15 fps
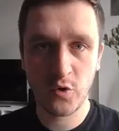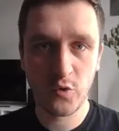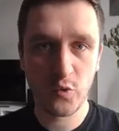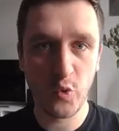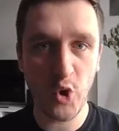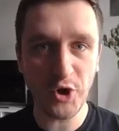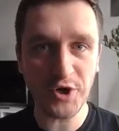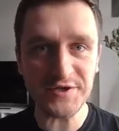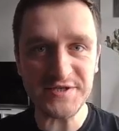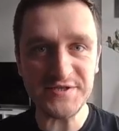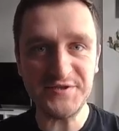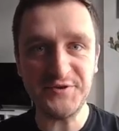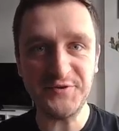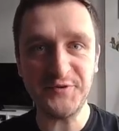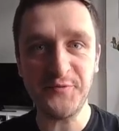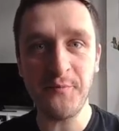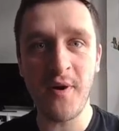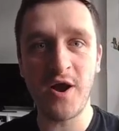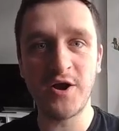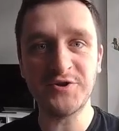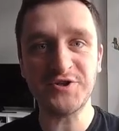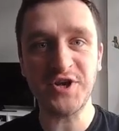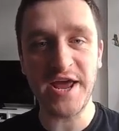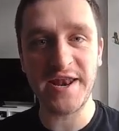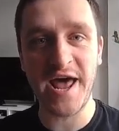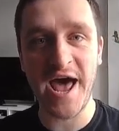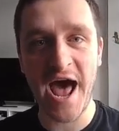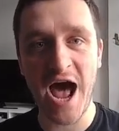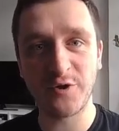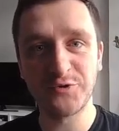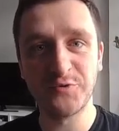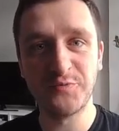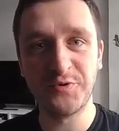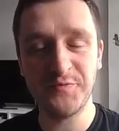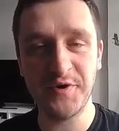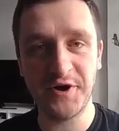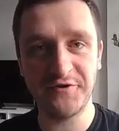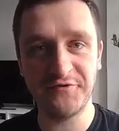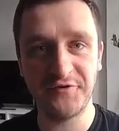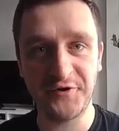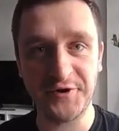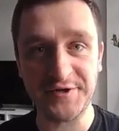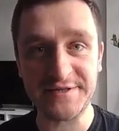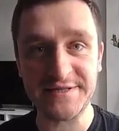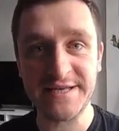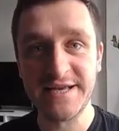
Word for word: what is Ethereum merge and how to prepare for it.